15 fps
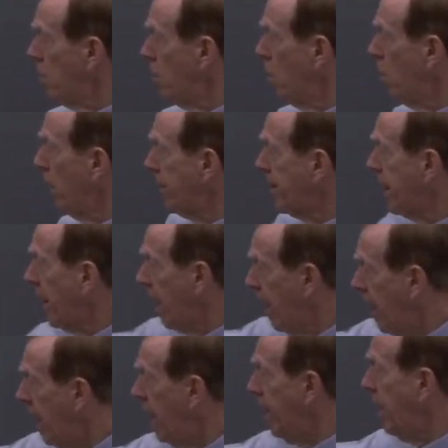what the
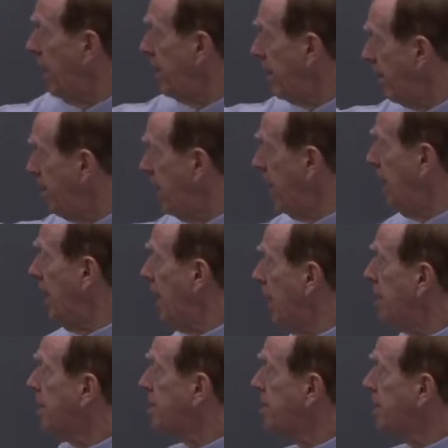a and the b
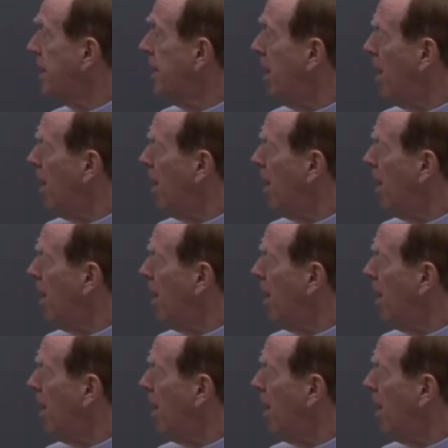and the c